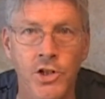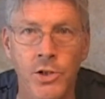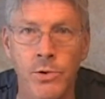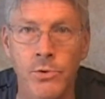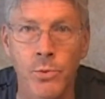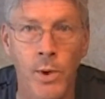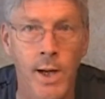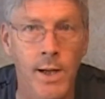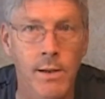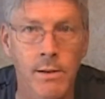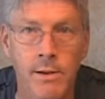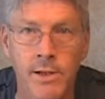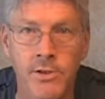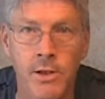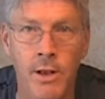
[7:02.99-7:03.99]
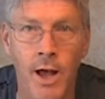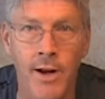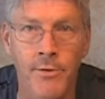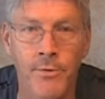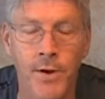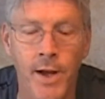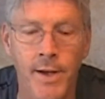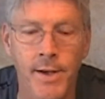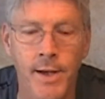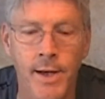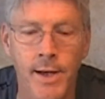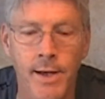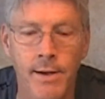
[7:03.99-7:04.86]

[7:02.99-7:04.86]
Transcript: shoots well. It's a lot of fun.